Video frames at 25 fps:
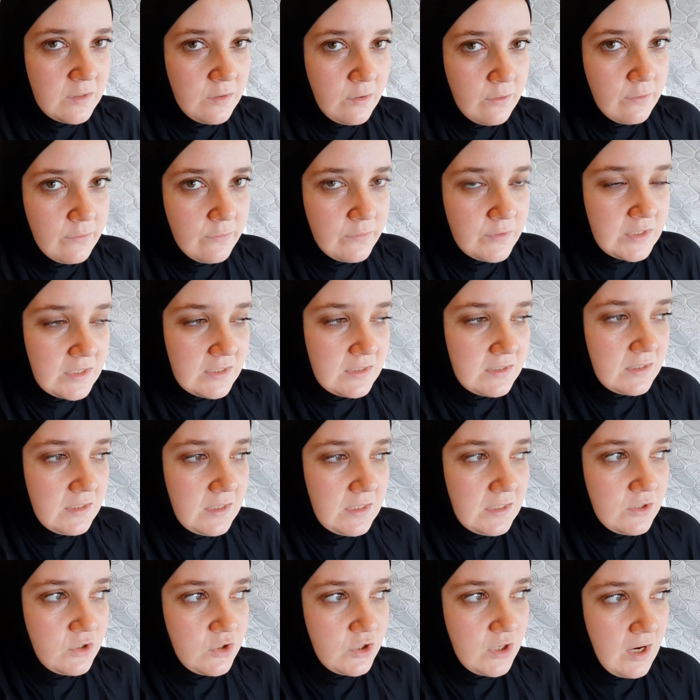of
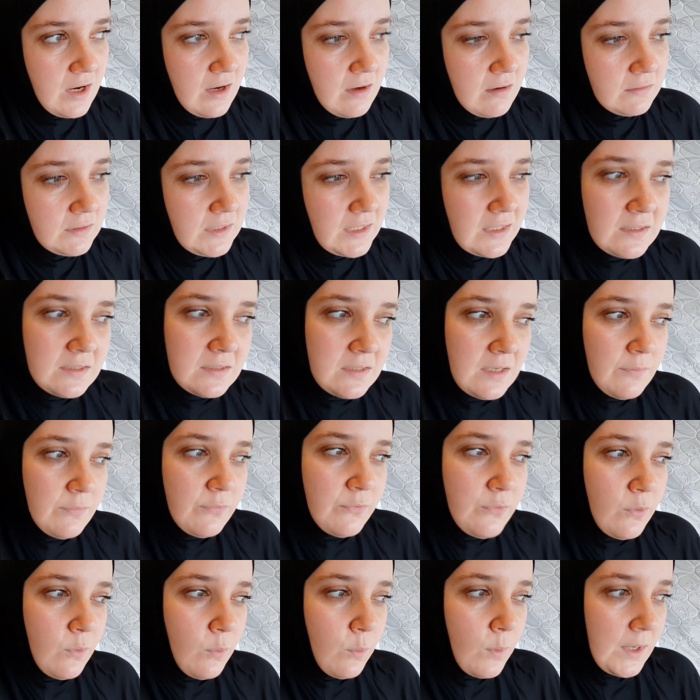Destiny's Child, except
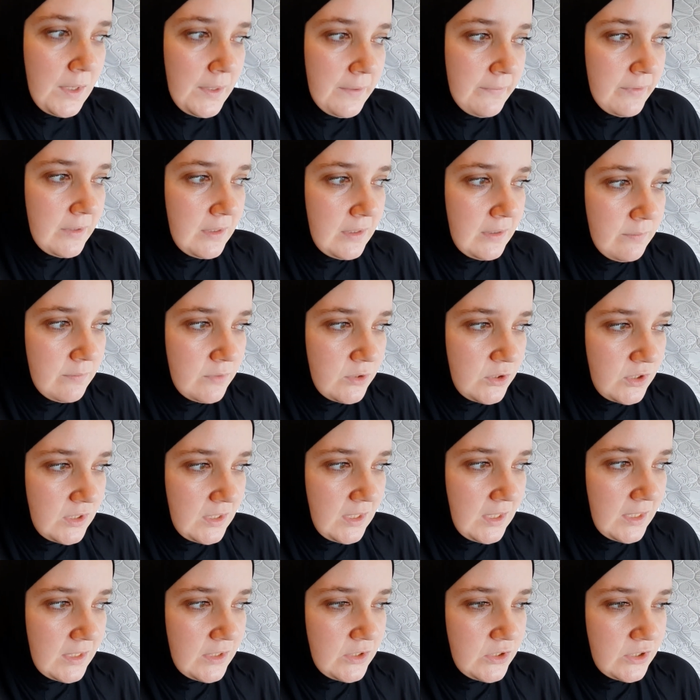for one of them.
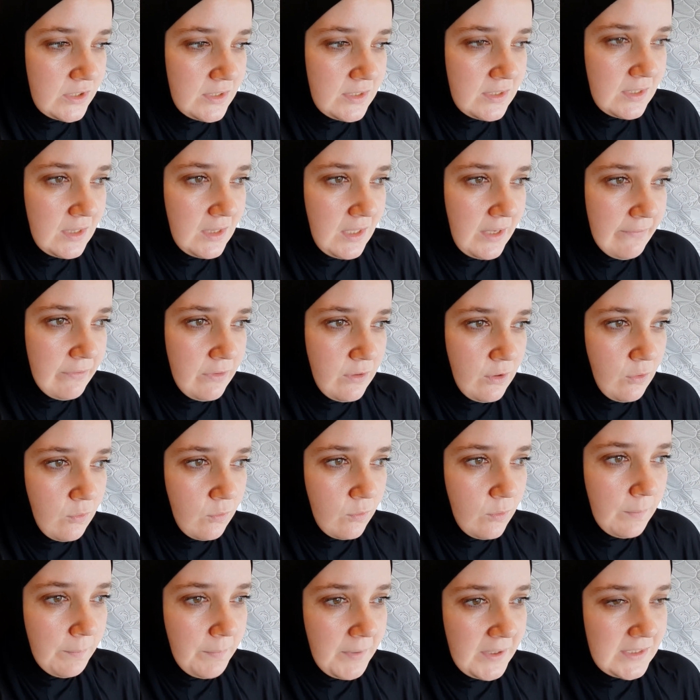She had just left the
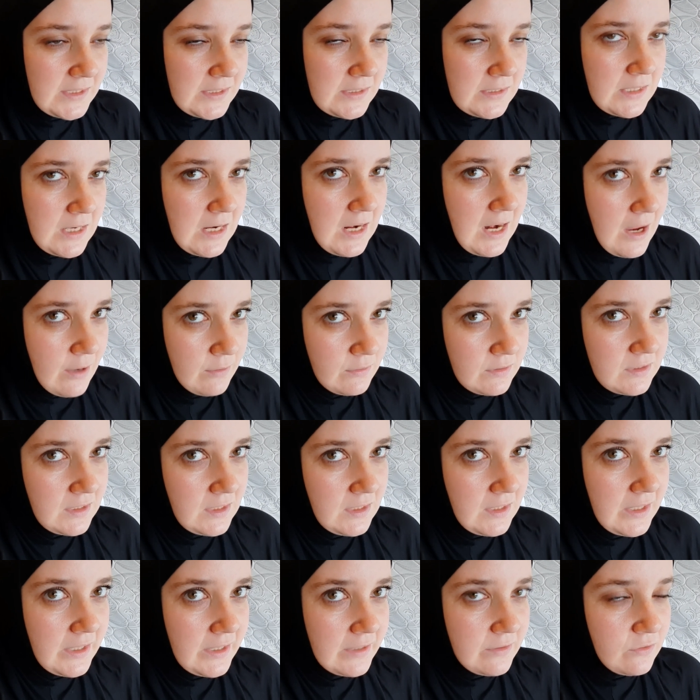group but didn't announce
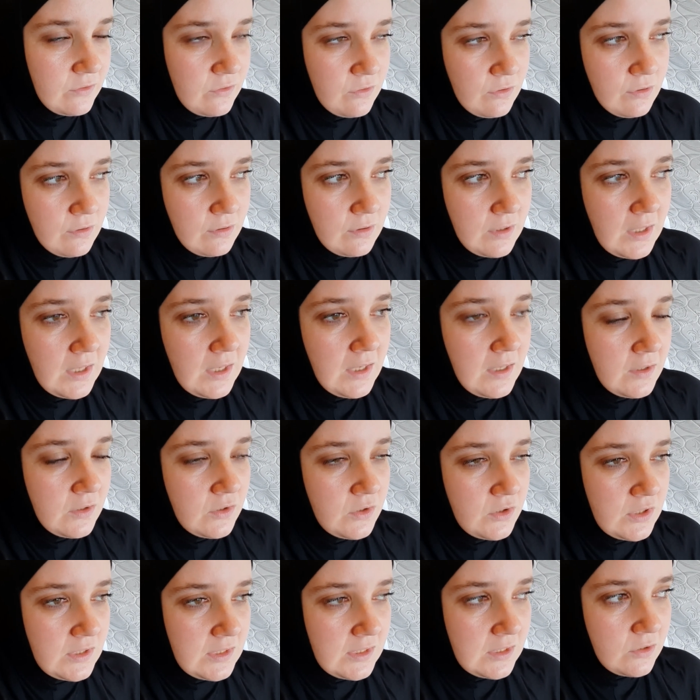it yet, so
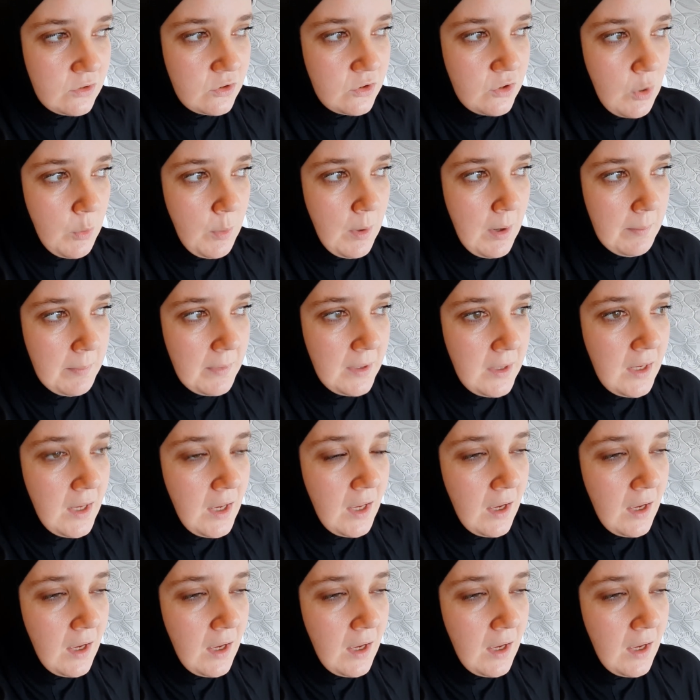she didn't show up.